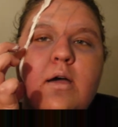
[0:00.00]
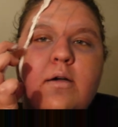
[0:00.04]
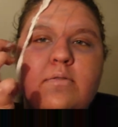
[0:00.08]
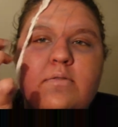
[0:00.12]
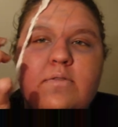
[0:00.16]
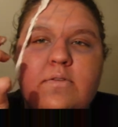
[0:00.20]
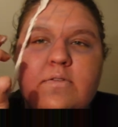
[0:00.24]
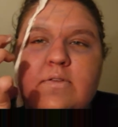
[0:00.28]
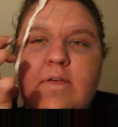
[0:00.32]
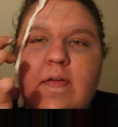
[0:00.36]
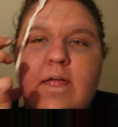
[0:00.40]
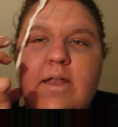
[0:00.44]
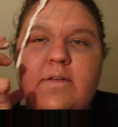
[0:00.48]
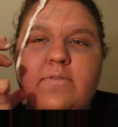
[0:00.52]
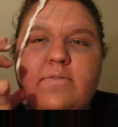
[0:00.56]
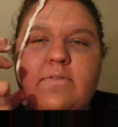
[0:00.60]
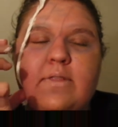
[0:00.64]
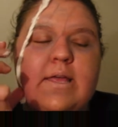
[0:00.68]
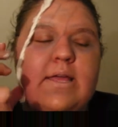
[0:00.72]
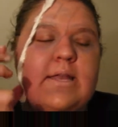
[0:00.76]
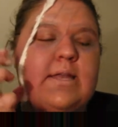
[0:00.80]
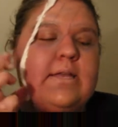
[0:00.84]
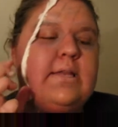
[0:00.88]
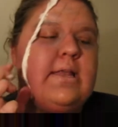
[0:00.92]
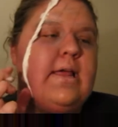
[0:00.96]
just kind of
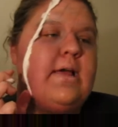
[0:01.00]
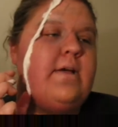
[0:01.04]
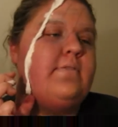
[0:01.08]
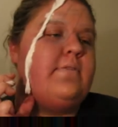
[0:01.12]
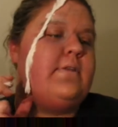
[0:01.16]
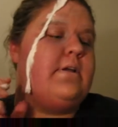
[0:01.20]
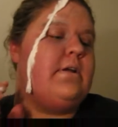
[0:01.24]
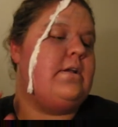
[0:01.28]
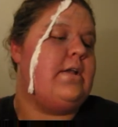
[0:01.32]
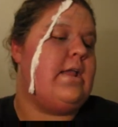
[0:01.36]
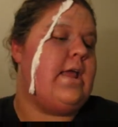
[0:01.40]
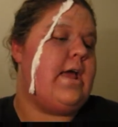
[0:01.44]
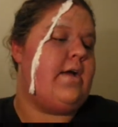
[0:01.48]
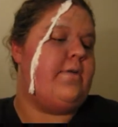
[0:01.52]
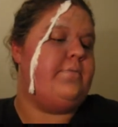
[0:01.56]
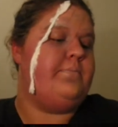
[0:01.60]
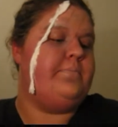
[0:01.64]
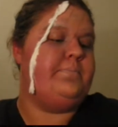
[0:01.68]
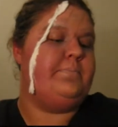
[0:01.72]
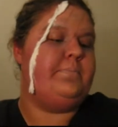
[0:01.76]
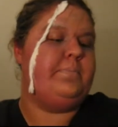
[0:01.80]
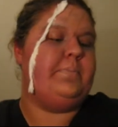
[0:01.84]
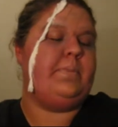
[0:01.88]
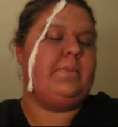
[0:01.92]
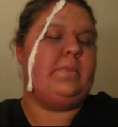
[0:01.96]
laid it down there. Now,
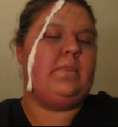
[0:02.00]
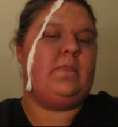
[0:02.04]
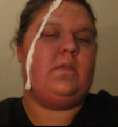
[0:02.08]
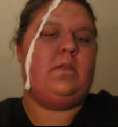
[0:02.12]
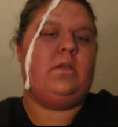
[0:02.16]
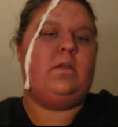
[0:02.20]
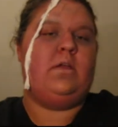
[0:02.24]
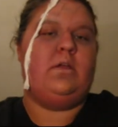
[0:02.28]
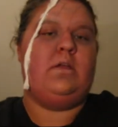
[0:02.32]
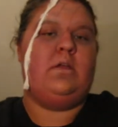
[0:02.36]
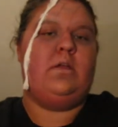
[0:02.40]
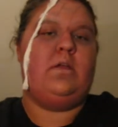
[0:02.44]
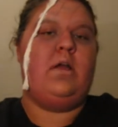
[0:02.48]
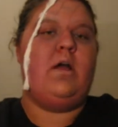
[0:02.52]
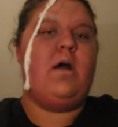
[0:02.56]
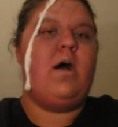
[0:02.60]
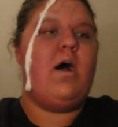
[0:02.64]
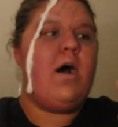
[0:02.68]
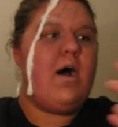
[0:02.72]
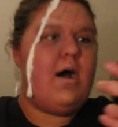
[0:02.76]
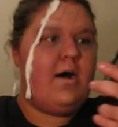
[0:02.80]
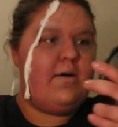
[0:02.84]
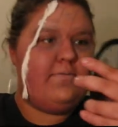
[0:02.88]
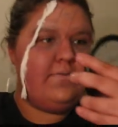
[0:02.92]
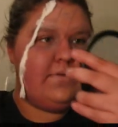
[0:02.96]

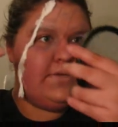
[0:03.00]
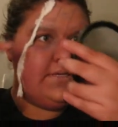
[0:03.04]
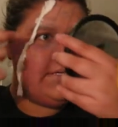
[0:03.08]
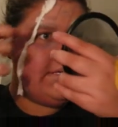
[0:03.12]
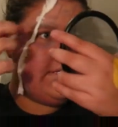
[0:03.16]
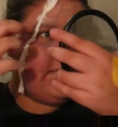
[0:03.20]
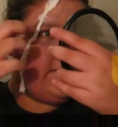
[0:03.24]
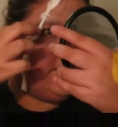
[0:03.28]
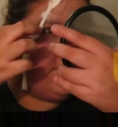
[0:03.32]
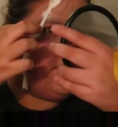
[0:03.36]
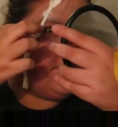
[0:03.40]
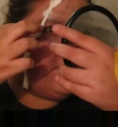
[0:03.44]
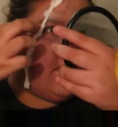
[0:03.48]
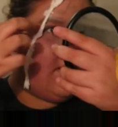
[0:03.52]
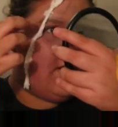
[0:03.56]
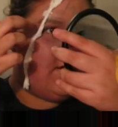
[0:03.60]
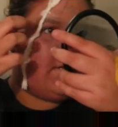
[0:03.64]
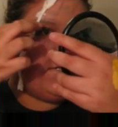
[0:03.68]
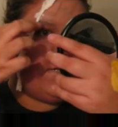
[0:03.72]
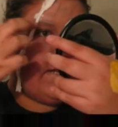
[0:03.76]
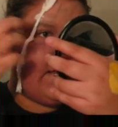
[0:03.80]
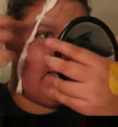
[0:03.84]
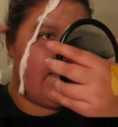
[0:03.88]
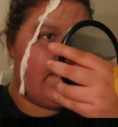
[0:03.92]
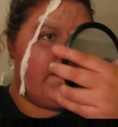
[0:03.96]
obviously the
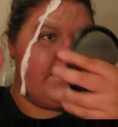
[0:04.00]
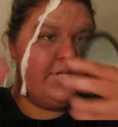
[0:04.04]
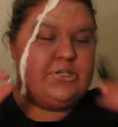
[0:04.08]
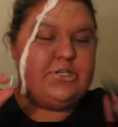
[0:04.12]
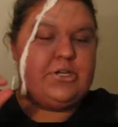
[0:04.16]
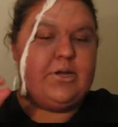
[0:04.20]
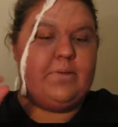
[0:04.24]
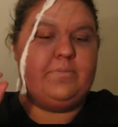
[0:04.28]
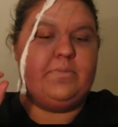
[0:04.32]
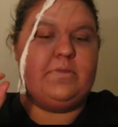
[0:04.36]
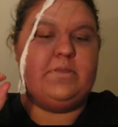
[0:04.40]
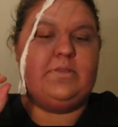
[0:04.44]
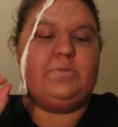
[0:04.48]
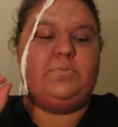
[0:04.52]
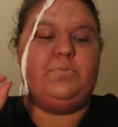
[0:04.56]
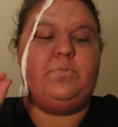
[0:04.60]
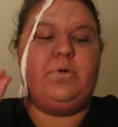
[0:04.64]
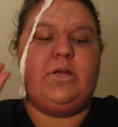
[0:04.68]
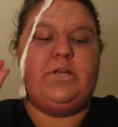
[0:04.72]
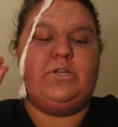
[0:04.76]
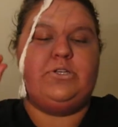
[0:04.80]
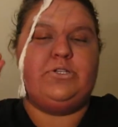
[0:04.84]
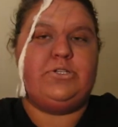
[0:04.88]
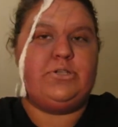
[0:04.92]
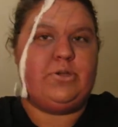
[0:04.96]
scar's not going to jump this
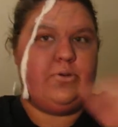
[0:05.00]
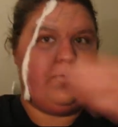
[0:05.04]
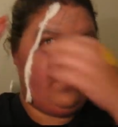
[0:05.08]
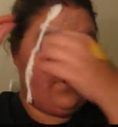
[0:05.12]
bridge, so